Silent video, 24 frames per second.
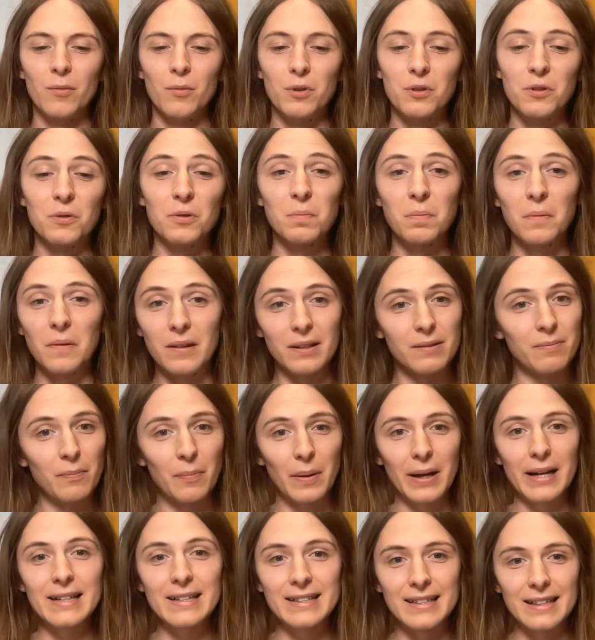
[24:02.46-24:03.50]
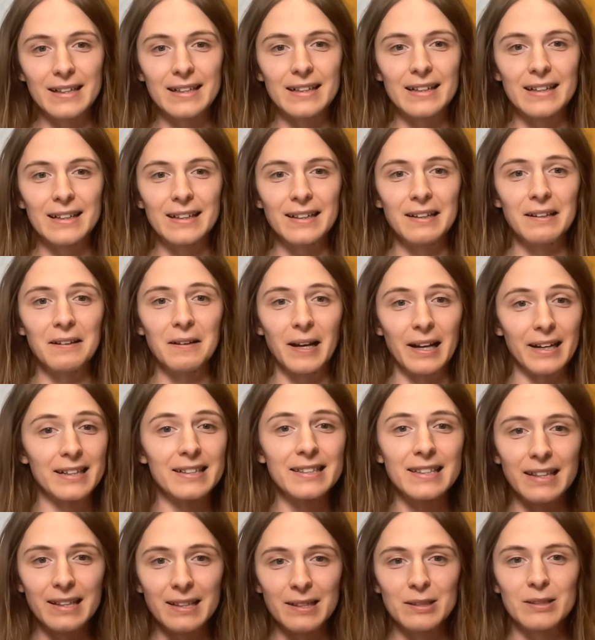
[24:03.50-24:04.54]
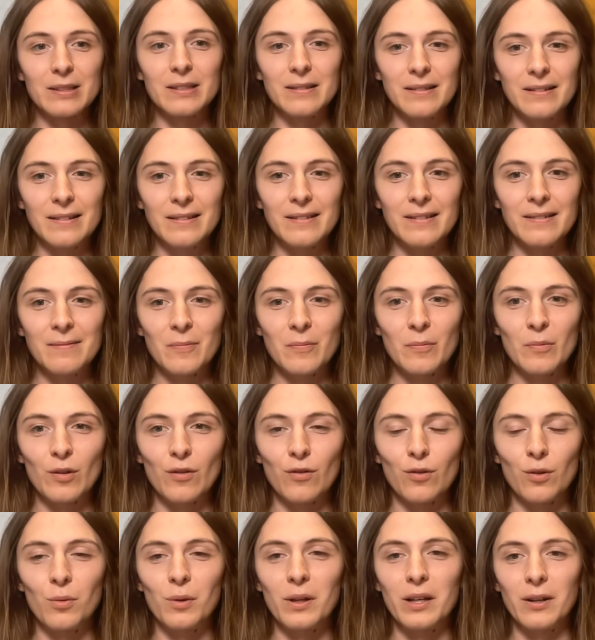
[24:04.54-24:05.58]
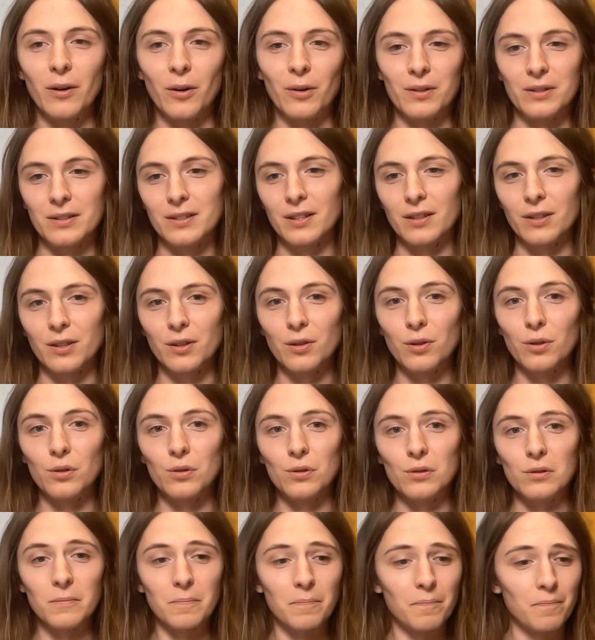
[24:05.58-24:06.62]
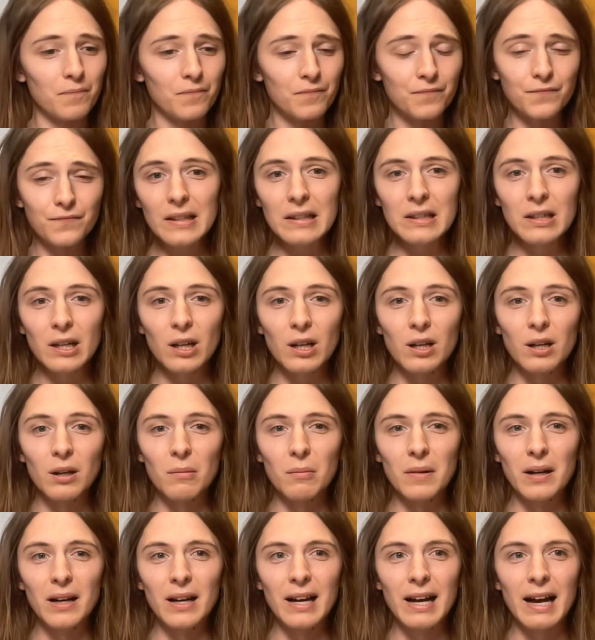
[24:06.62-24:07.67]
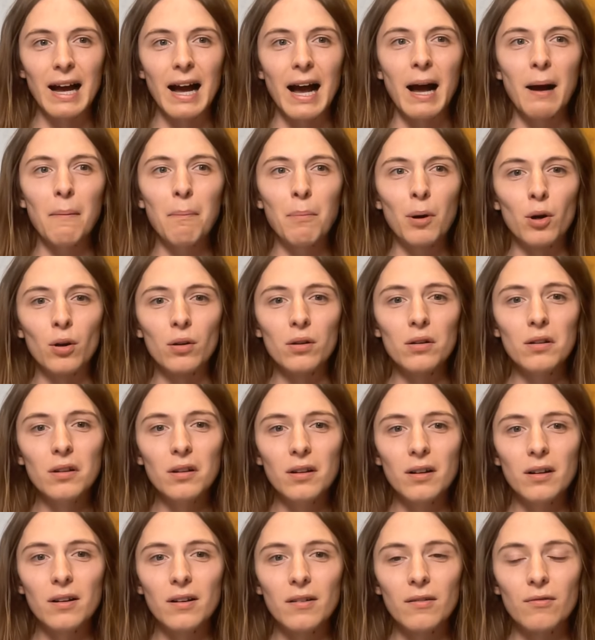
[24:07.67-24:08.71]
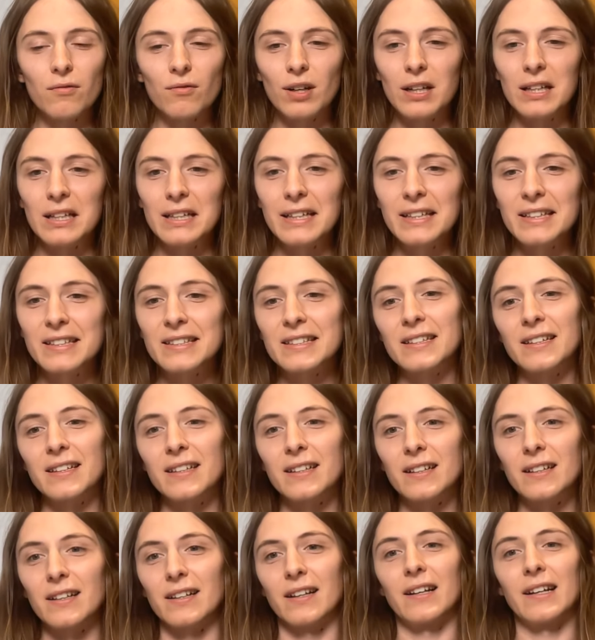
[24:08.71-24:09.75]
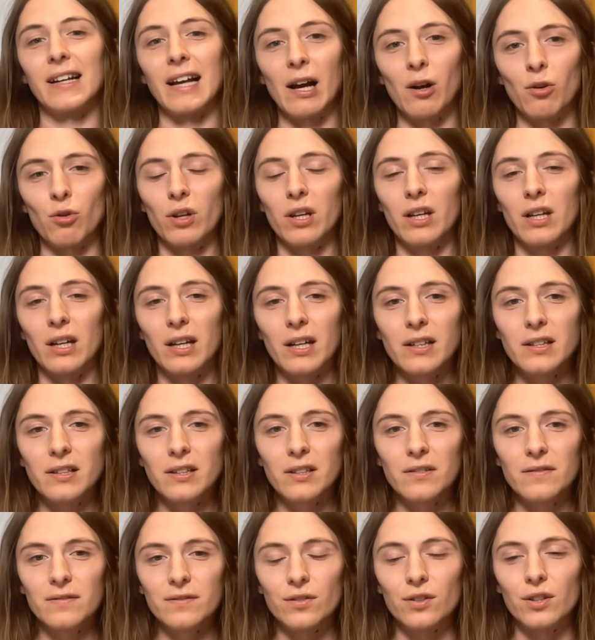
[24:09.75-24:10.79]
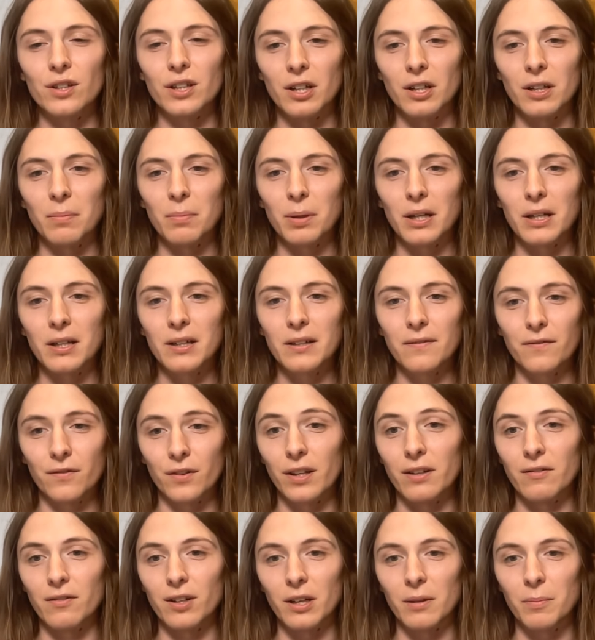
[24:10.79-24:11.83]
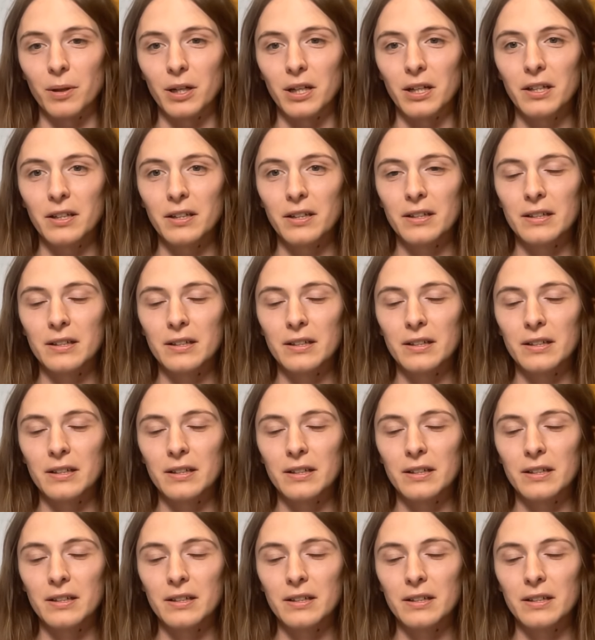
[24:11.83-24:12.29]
which was basically, and I said this before we got onto the call. Um, Apple released a calculator for an iPad for their iPad,